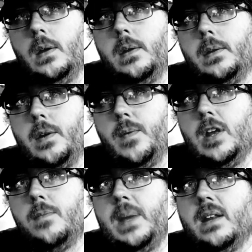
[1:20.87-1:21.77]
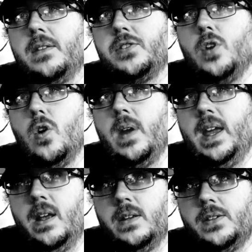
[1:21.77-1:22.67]
The real meat of the story
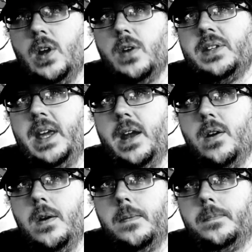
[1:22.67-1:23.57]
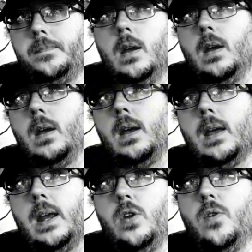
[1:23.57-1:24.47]
starts here. A new